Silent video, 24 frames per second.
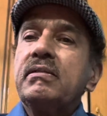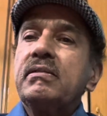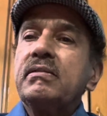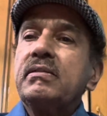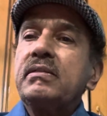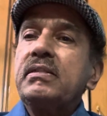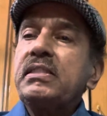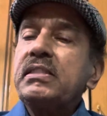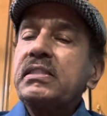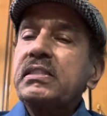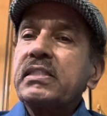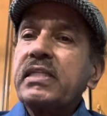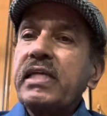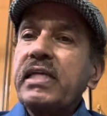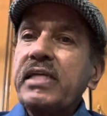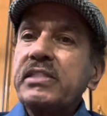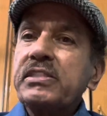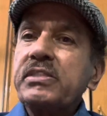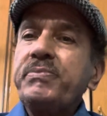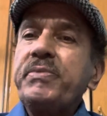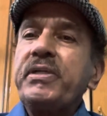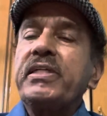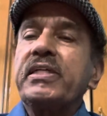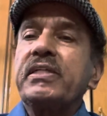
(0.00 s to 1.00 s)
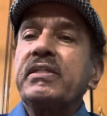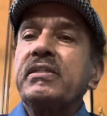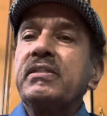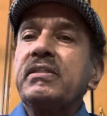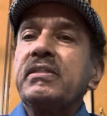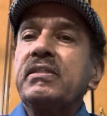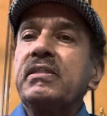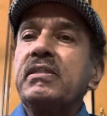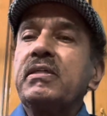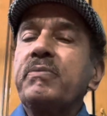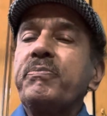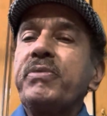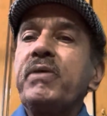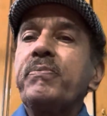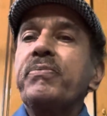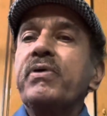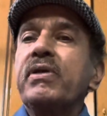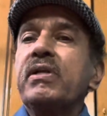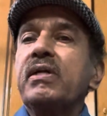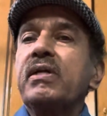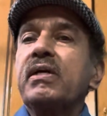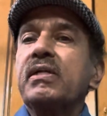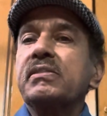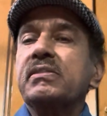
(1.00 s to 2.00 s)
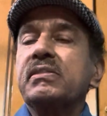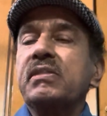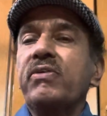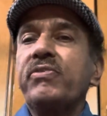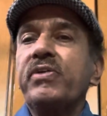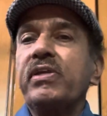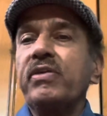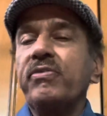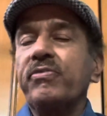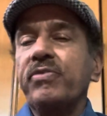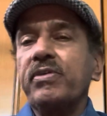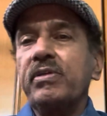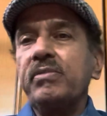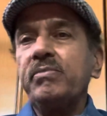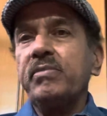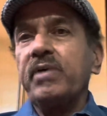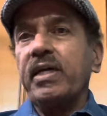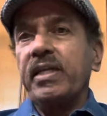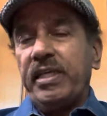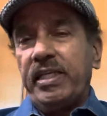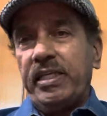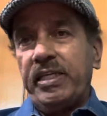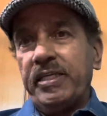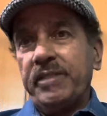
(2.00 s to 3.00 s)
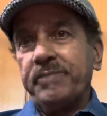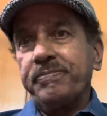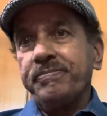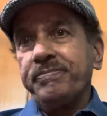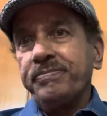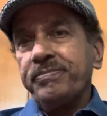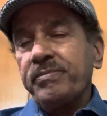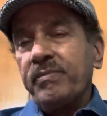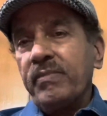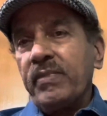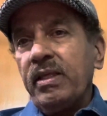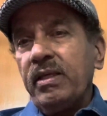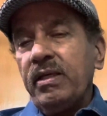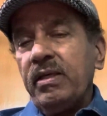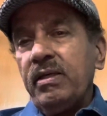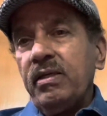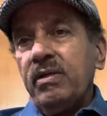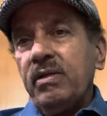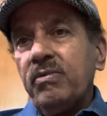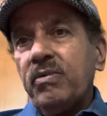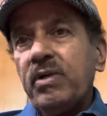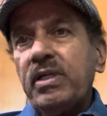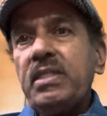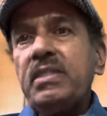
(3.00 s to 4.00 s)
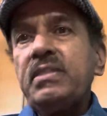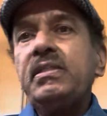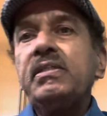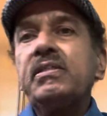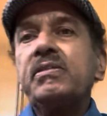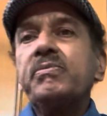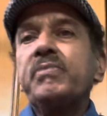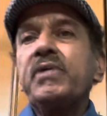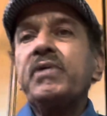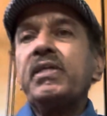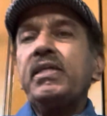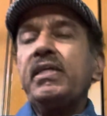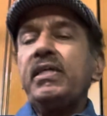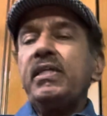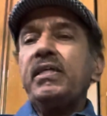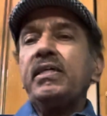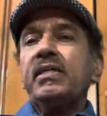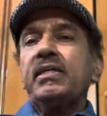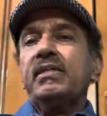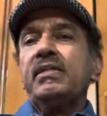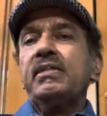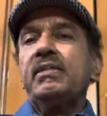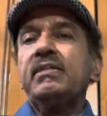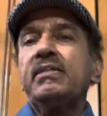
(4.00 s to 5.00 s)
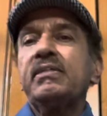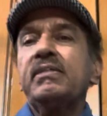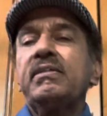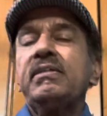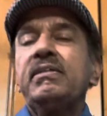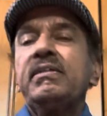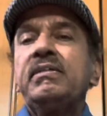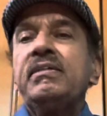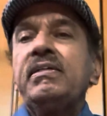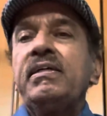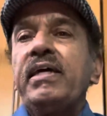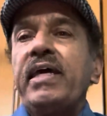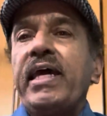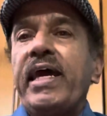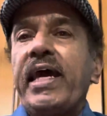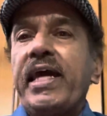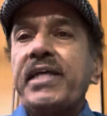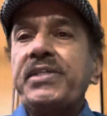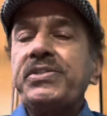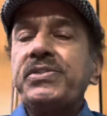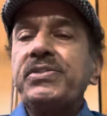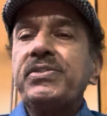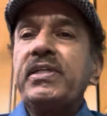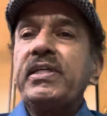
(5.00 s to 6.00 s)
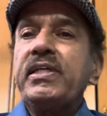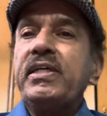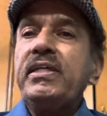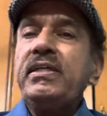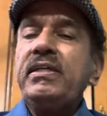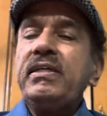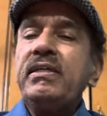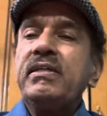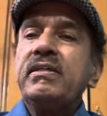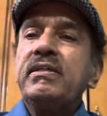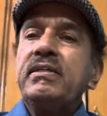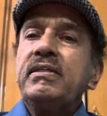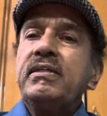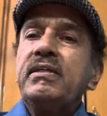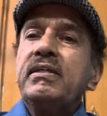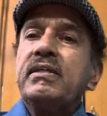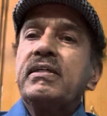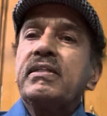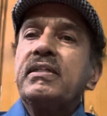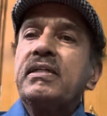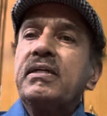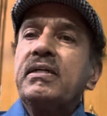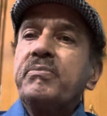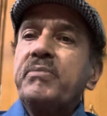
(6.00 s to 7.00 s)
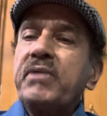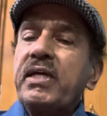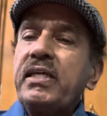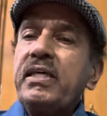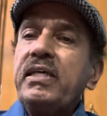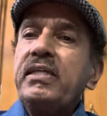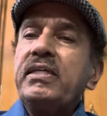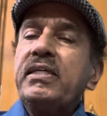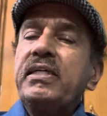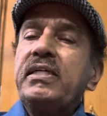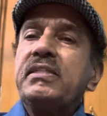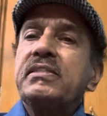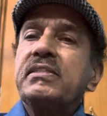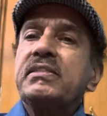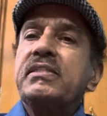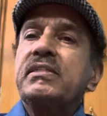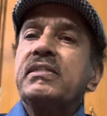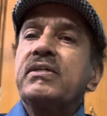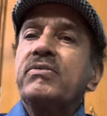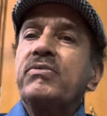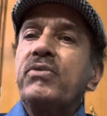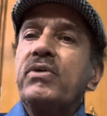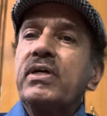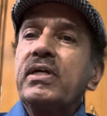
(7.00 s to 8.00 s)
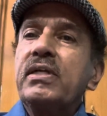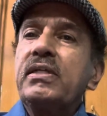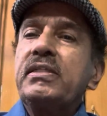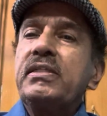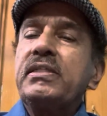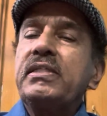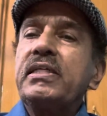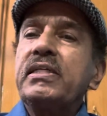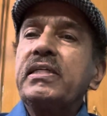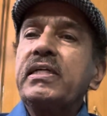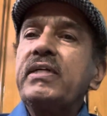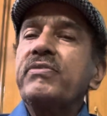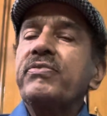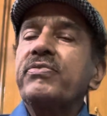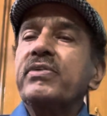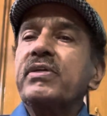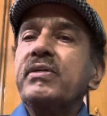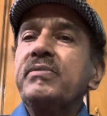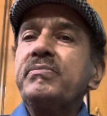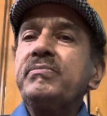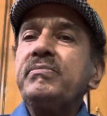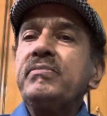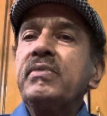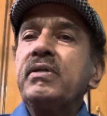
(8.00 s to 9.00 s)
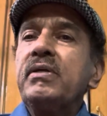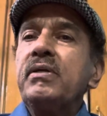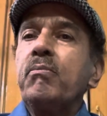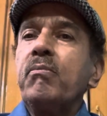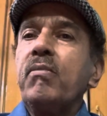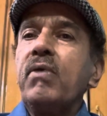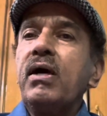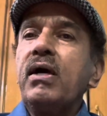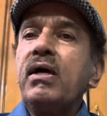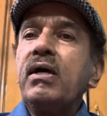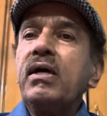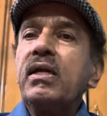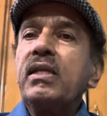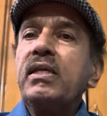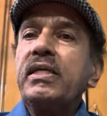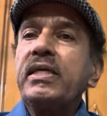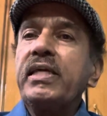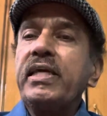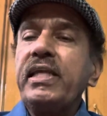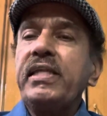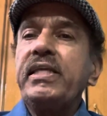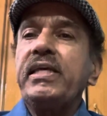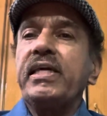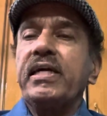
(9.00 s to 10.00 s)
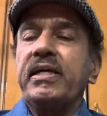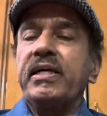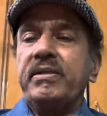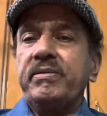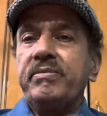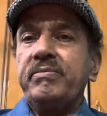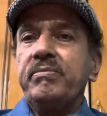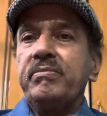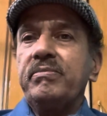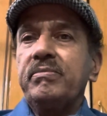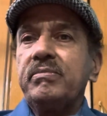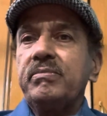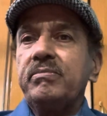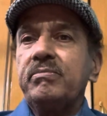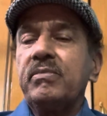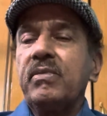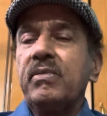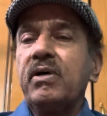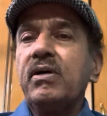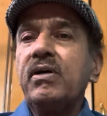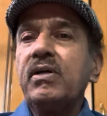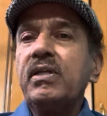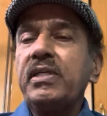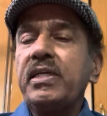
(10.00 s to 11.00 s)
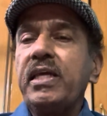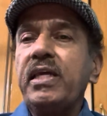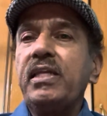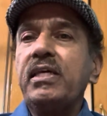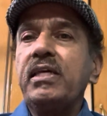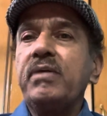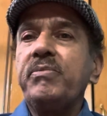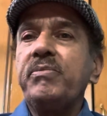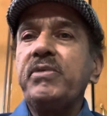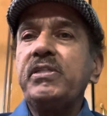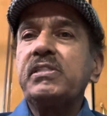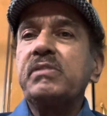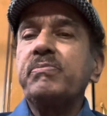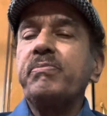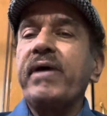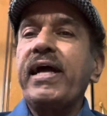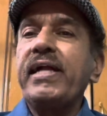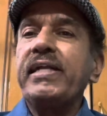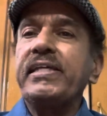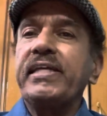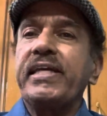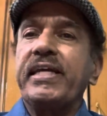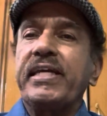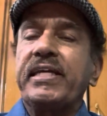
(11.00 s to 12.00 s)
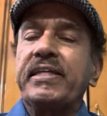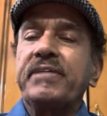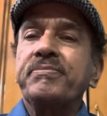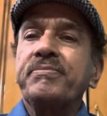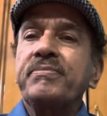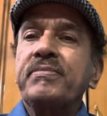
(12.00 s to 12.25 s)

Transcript: is transmitted. The people are suffering from malaria. What is this malaria? Actually, the malaria is the word derived from malaria. Malaria means bad air.